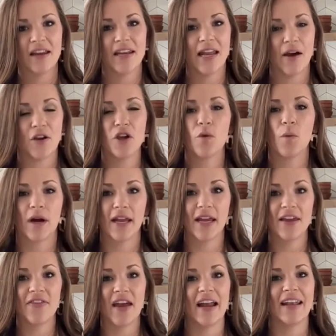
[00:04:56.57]
Now you wanna
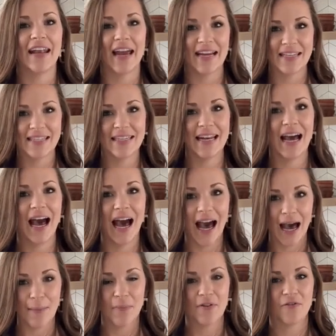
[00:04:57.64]
get that nice and
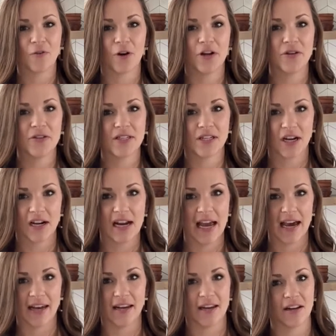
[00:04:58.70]
hot before you start
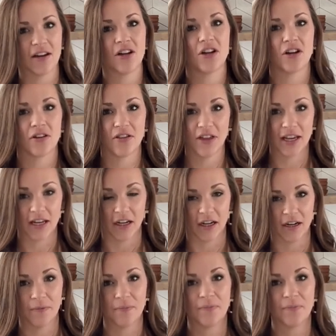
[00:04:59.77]
adding your thickener.